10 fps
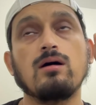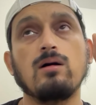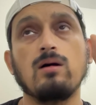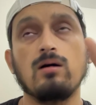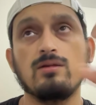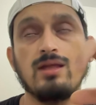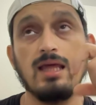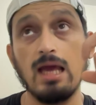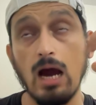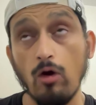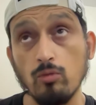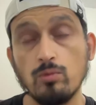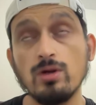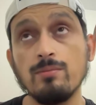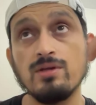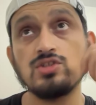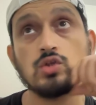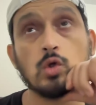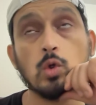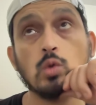the output
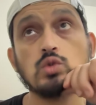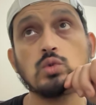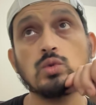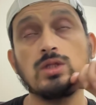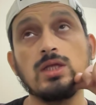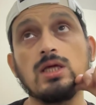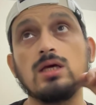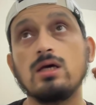image close to the